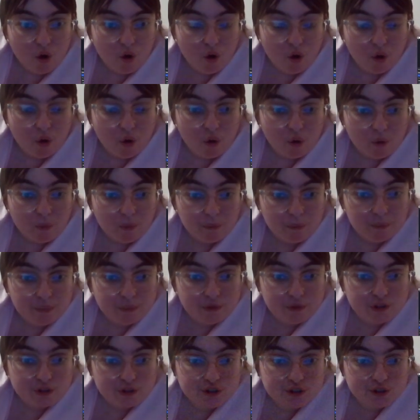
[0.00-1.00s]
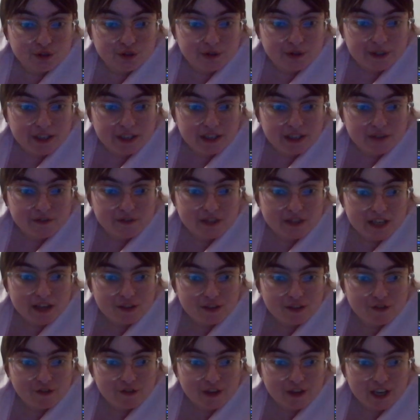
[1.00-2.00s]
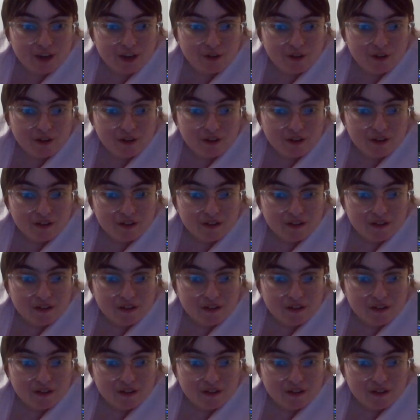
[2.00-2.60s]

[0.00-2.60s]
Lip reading: Oh, blue screen of death fail.